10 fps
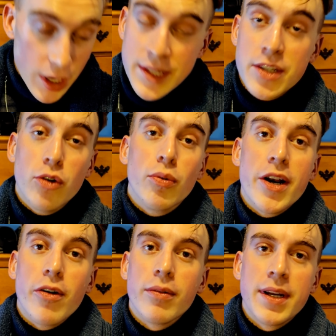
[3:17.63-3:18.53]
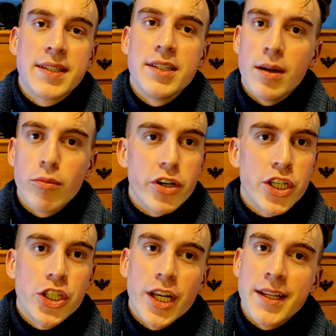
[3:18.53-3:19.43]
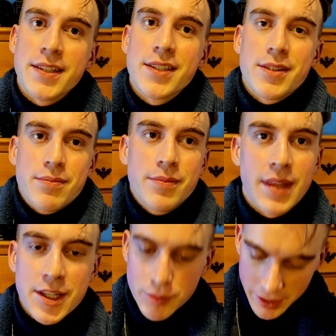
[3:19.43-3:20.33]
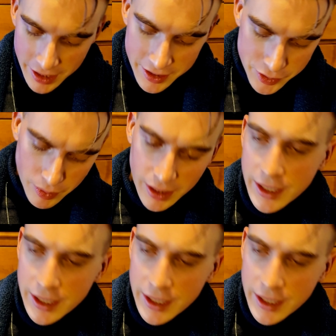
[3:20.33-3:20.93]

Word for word: it's a no-brainer. It's a dumb reach. It's that's what it is, right?